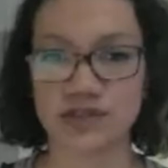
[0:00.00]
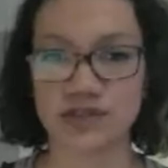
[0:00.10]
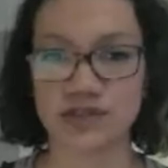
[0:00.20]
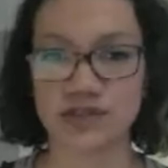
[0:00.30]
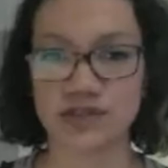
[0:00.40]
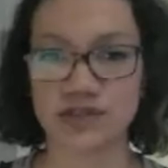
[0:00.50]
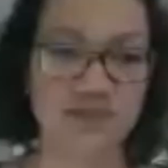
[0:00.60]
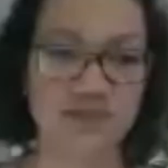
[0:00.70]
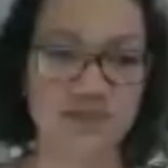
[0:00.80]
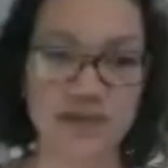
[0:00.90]

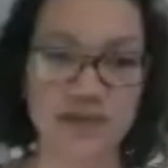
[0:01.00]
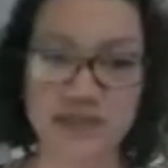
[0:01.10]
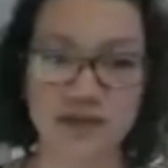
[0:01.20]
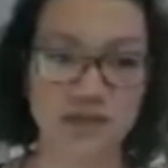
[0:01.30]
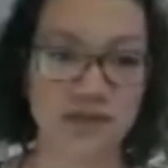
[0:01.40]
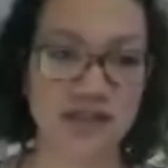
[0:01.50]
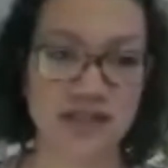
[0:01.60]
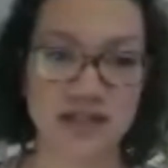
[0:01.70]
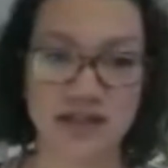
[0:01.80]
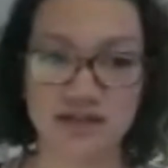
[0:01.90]
I'm still
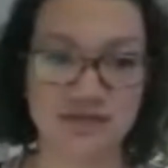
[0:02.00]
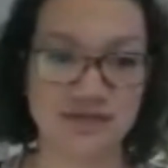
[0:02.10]
missing